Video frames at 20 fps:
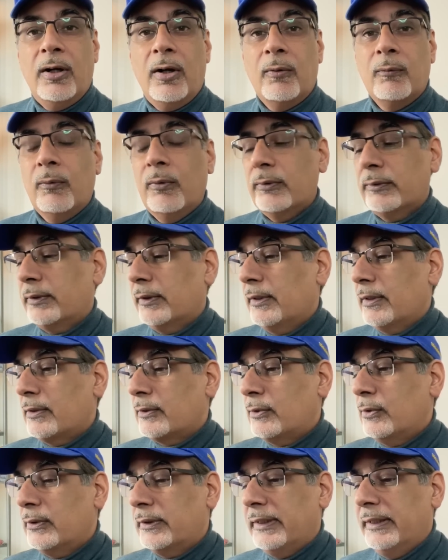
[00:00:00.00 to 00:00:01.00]
hot water,
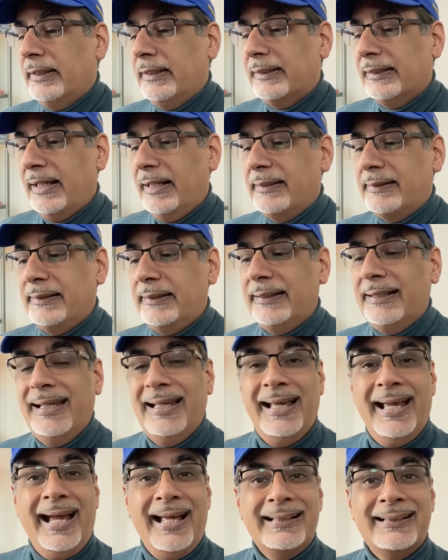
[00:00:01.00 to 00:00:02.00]
cooking, lighting
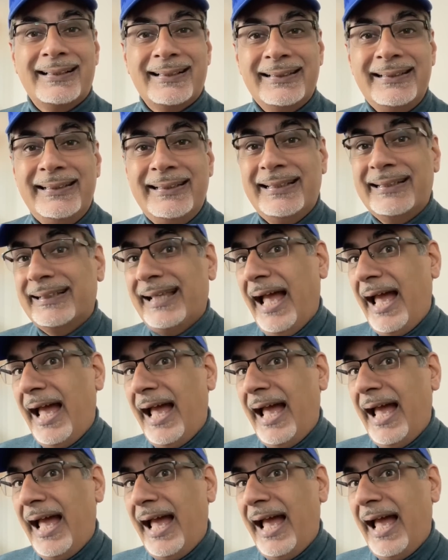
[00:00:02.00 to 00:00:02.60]
and cleaning.